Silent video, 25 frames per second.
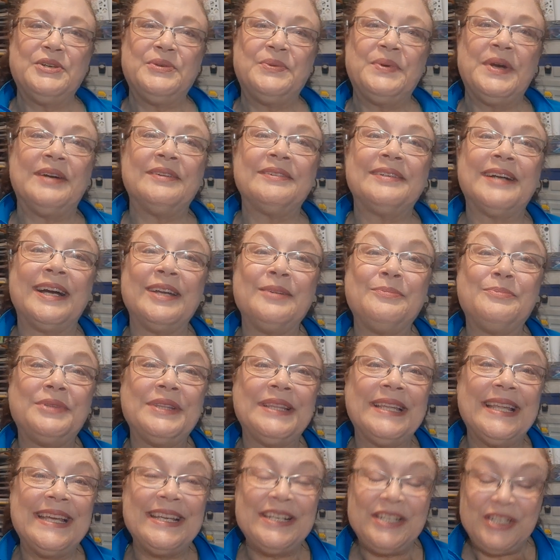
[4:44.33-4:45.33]
Well, God
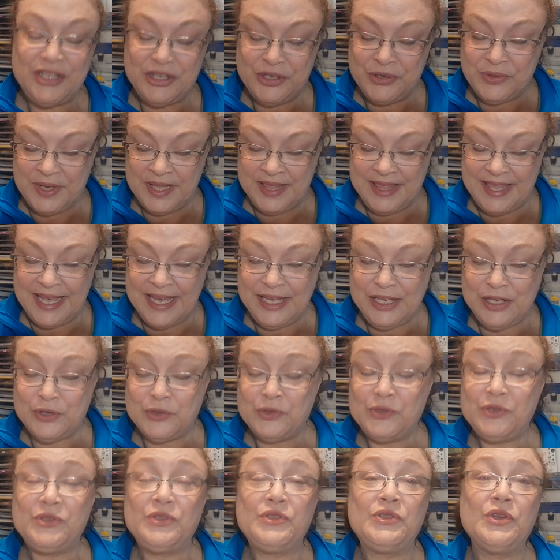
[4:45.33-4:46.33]
bless you and thank you
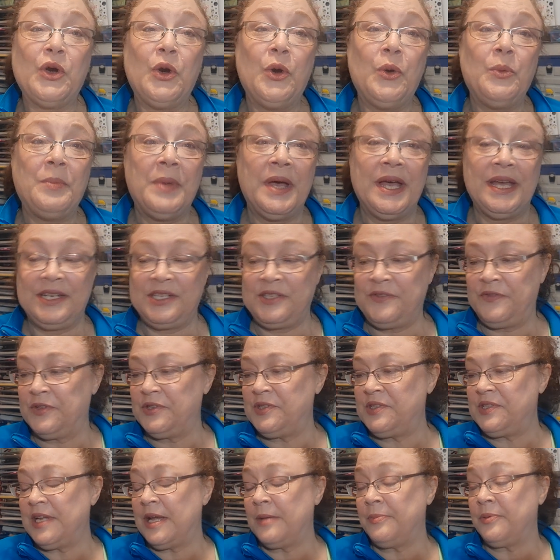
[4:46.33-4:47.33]
so much for
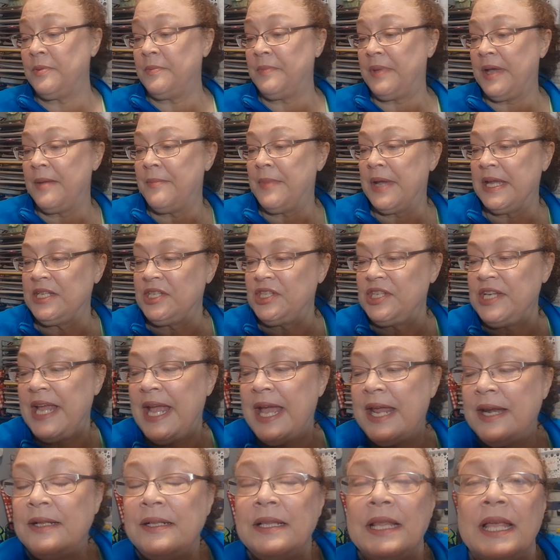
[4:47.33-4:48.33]
stopping by my
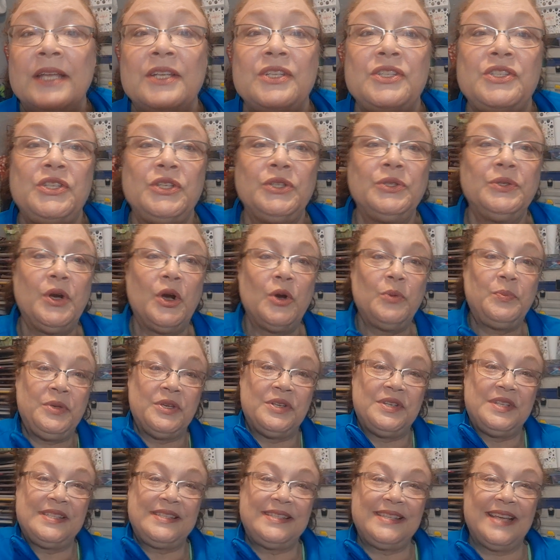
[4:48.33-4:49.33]
channel. I do hope
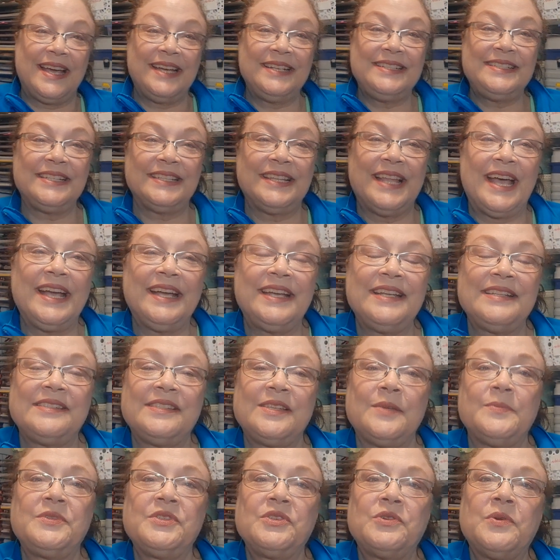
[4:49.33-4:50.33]
you decide to like and
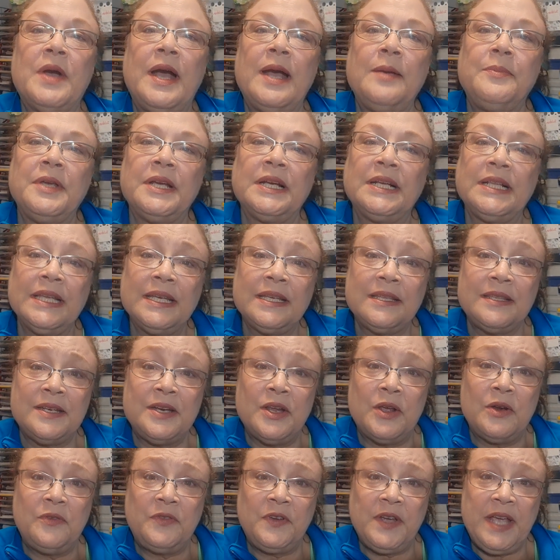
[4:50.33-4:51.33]
subscribe and click the
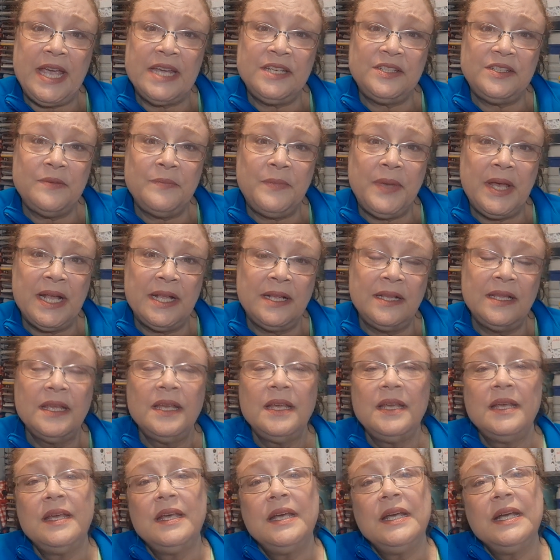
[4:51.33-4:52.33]
notification bell
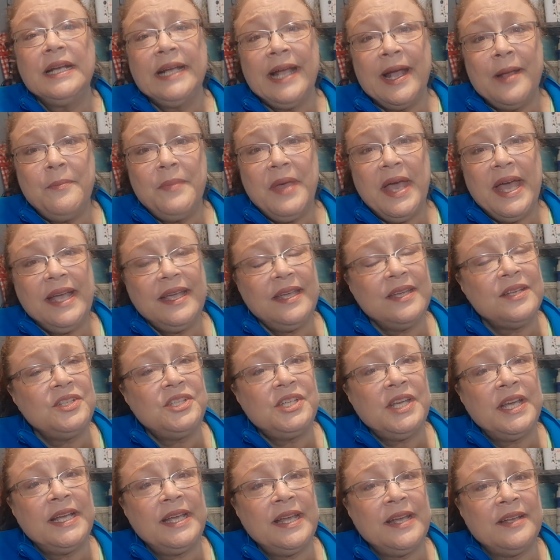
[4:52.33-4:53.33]
come back and
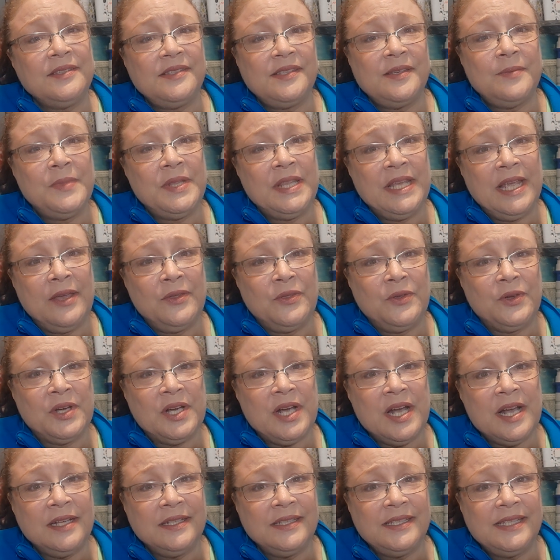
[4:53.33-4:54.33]
check out some of the other
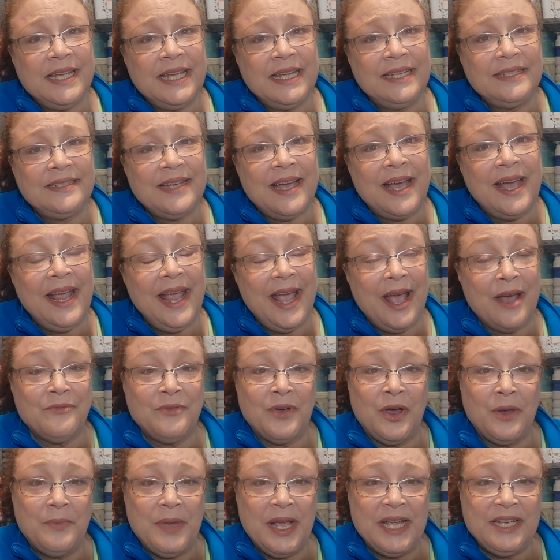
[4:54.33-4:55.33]
content I have
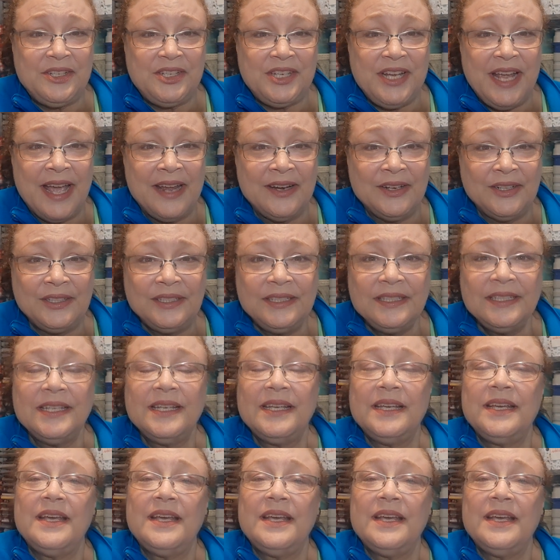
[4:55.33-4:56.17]
on my channel.